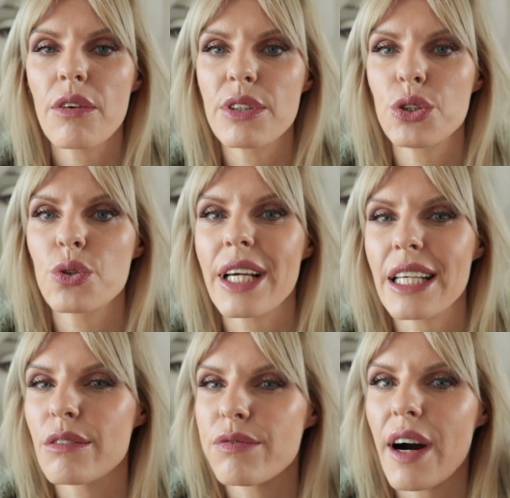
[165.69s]
which you
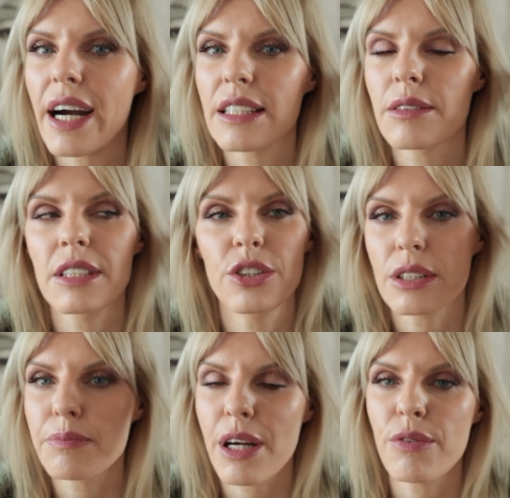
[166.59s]
can find
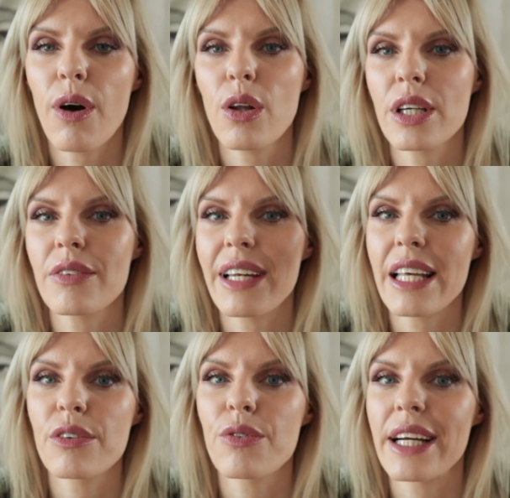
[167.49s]
just by following the
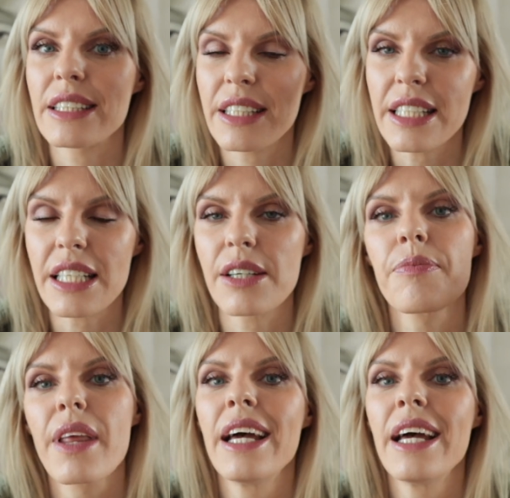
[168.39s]
link right here.